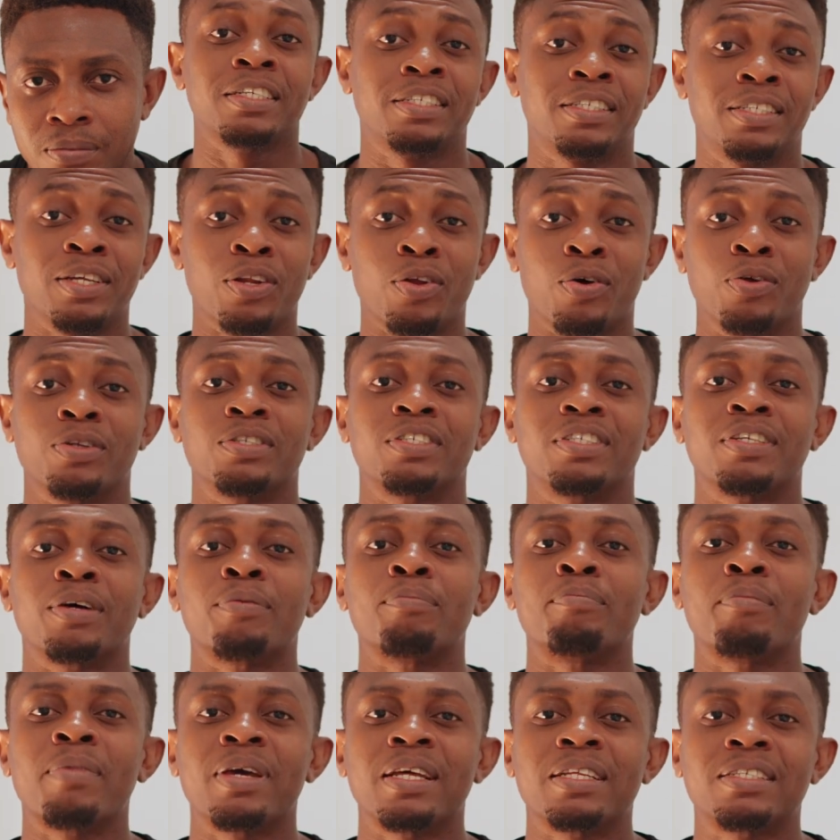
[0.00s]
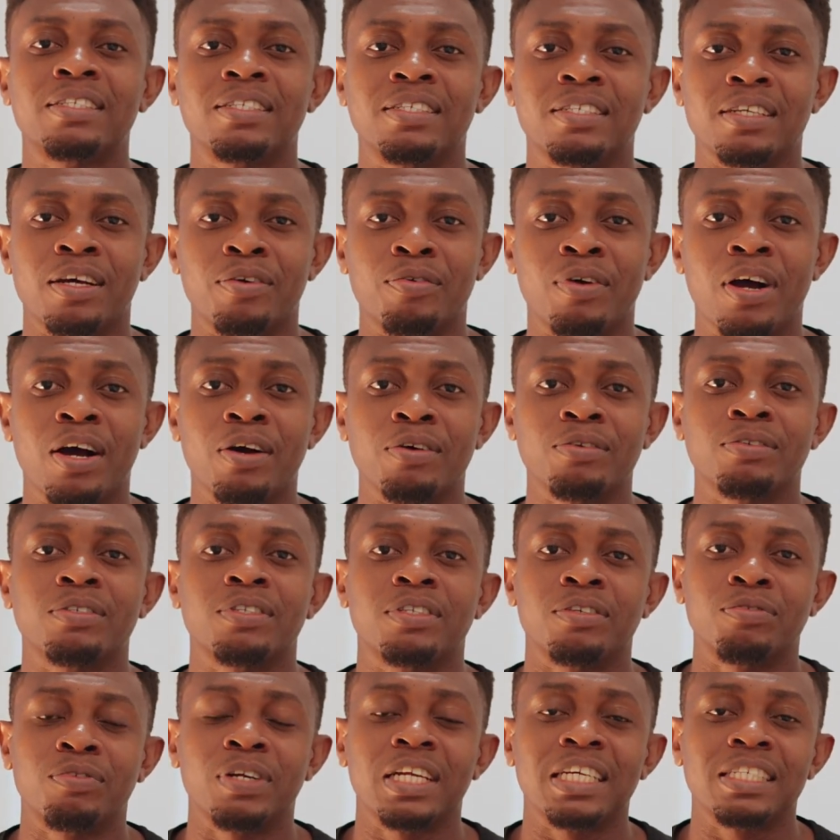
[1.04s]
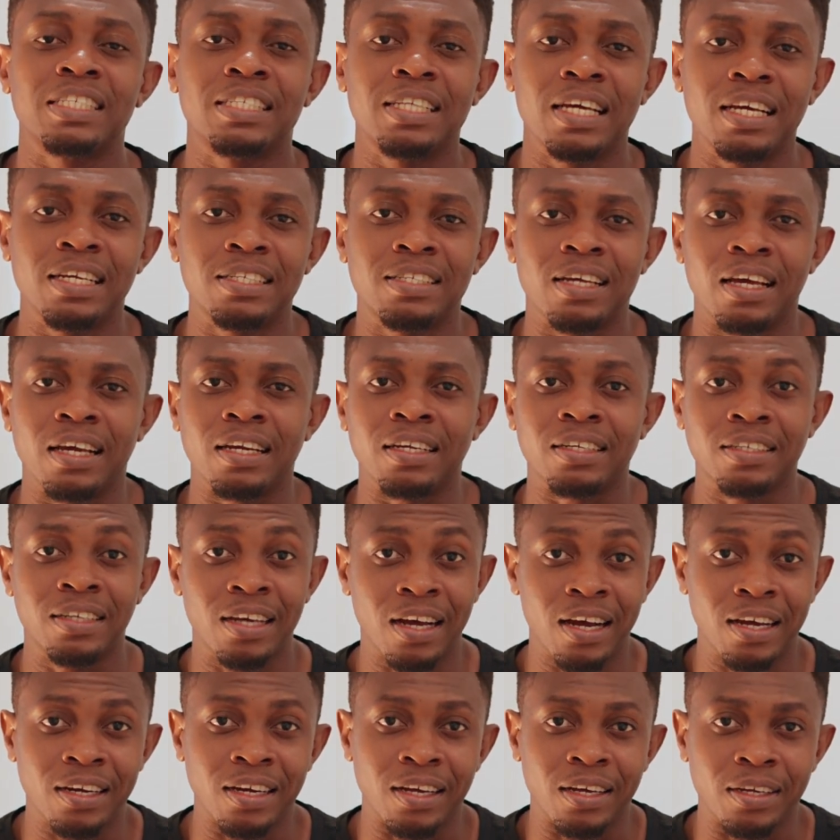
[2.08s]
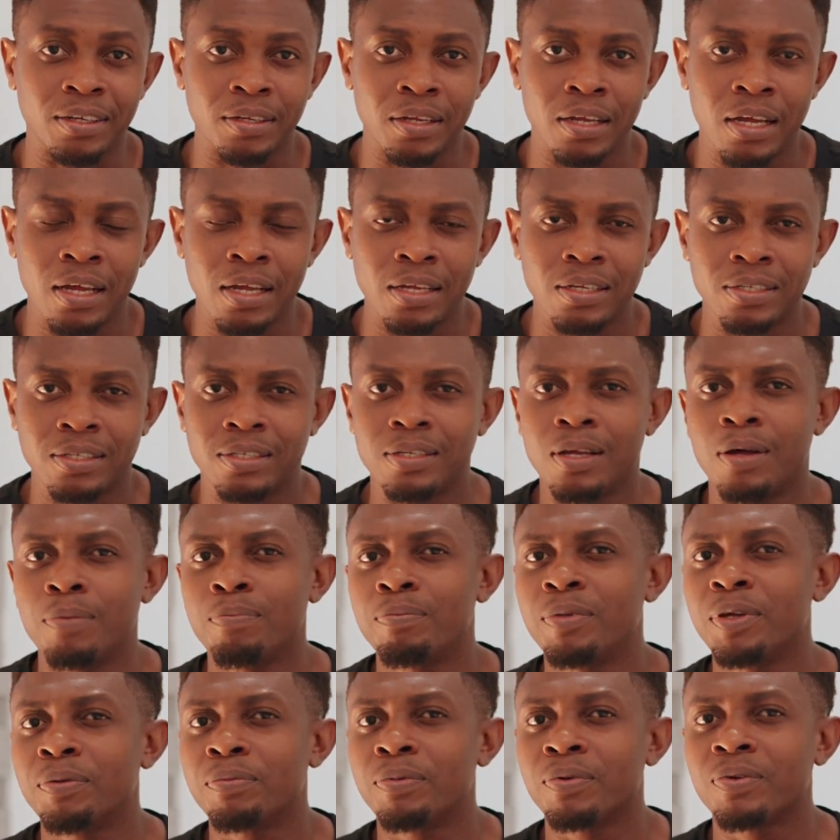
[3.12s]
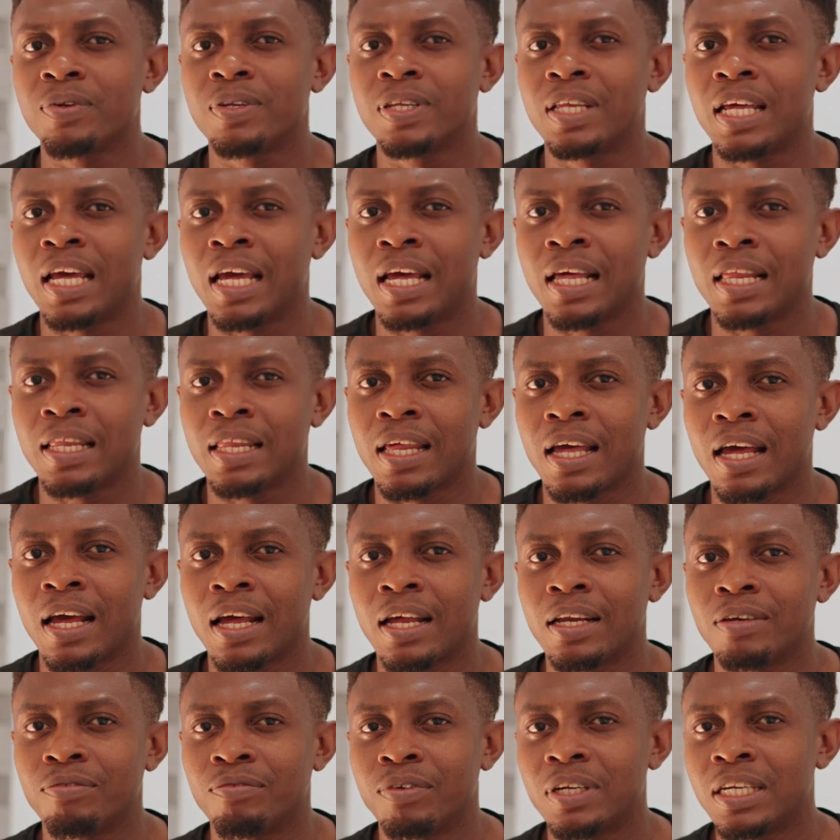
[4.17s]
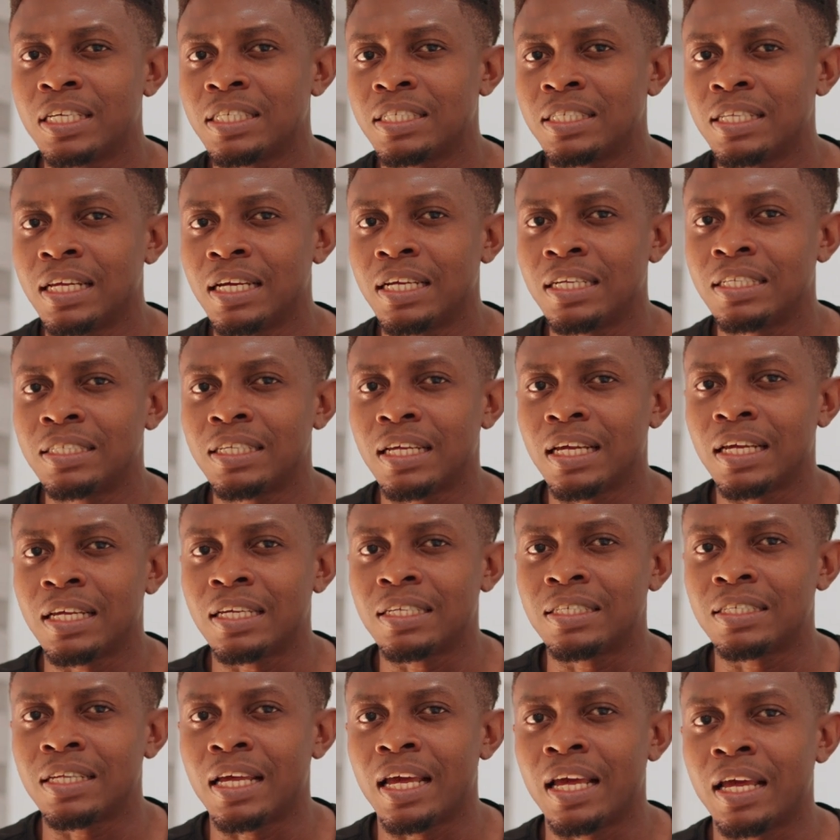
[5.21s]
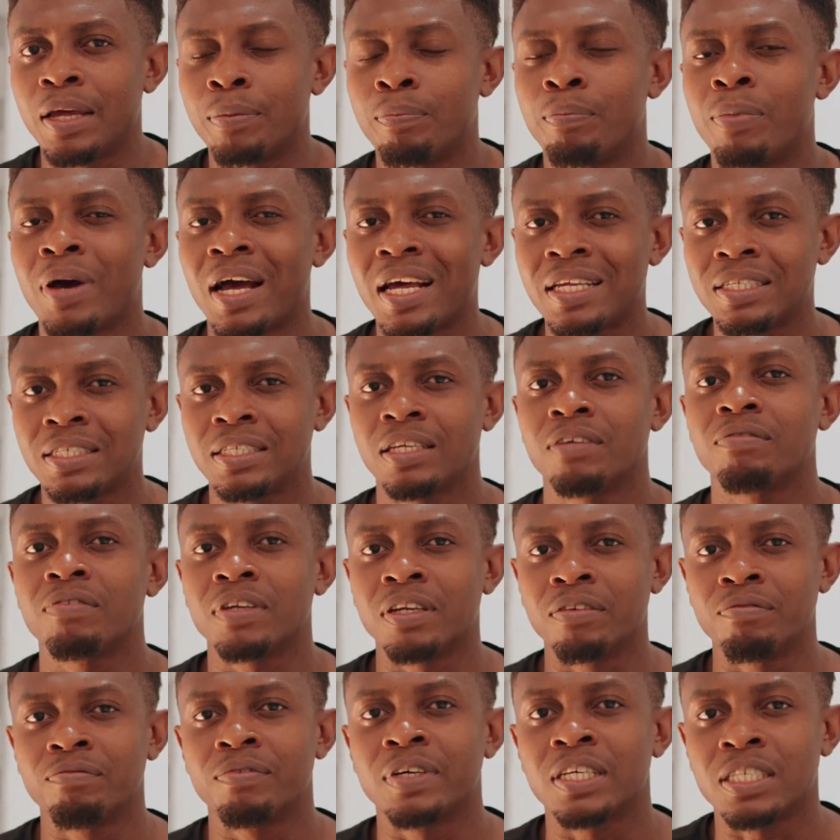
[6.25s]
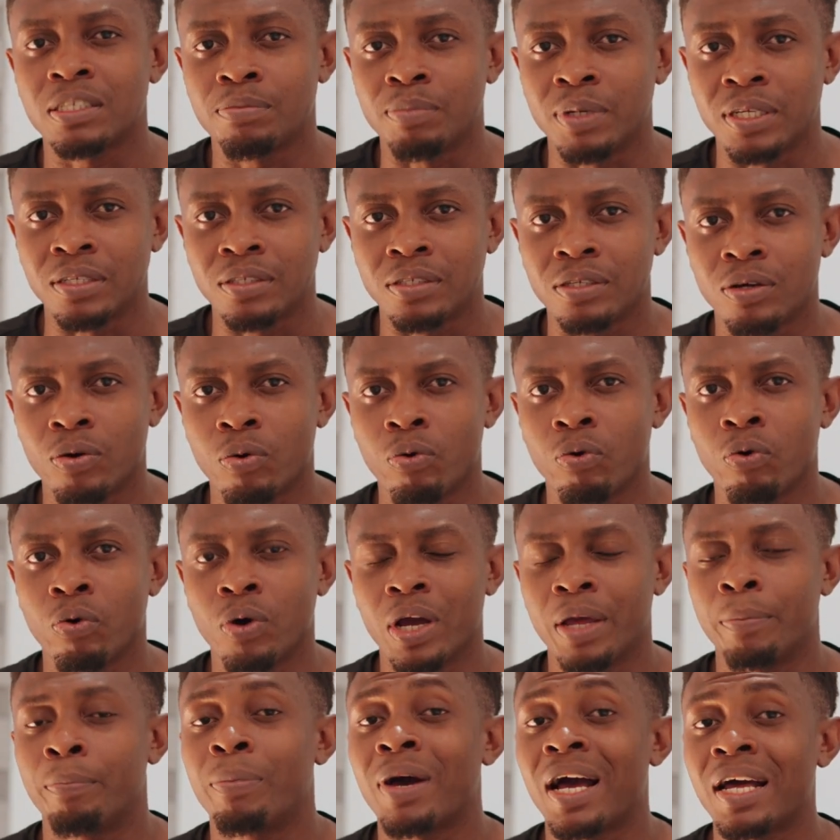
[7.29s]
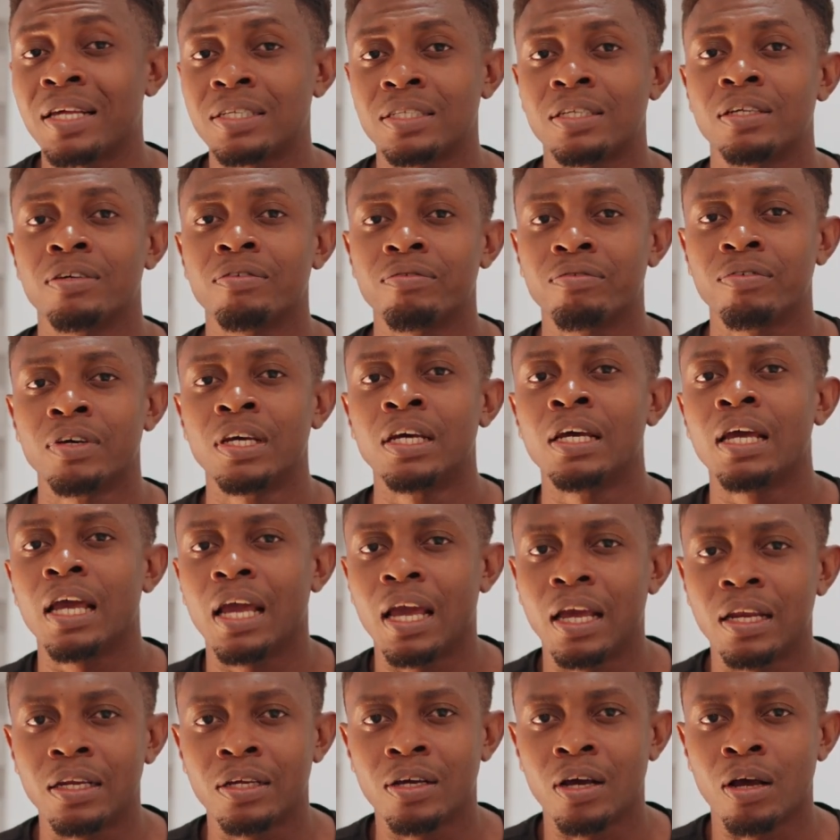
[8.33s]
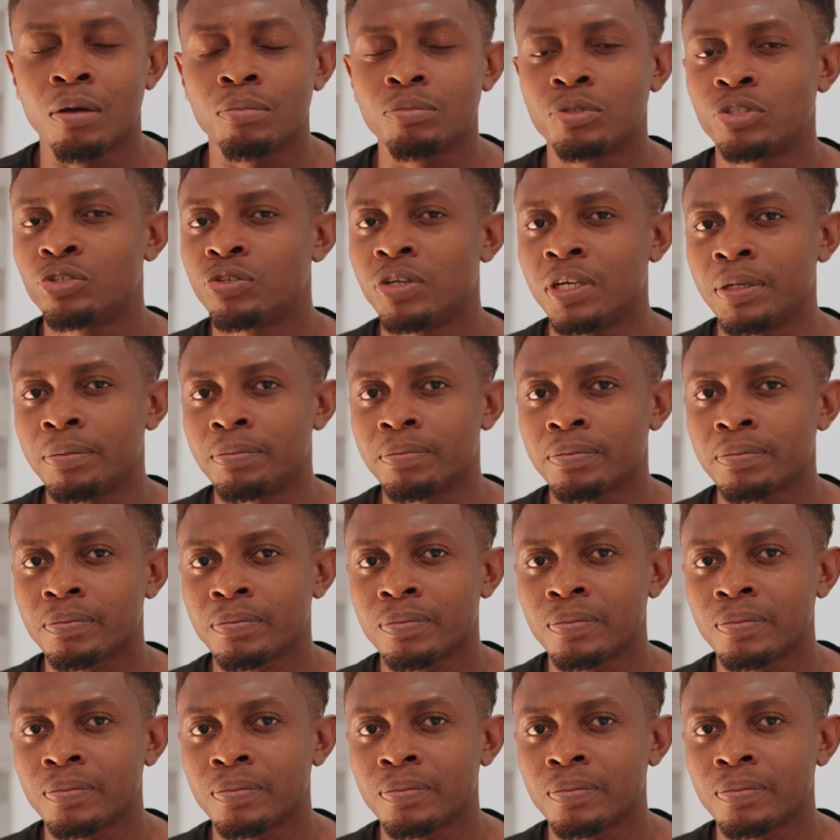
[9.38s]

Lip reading: Still on some myths around real estate in Ghana, some people think that real estate is a passive investment or a passive income stream.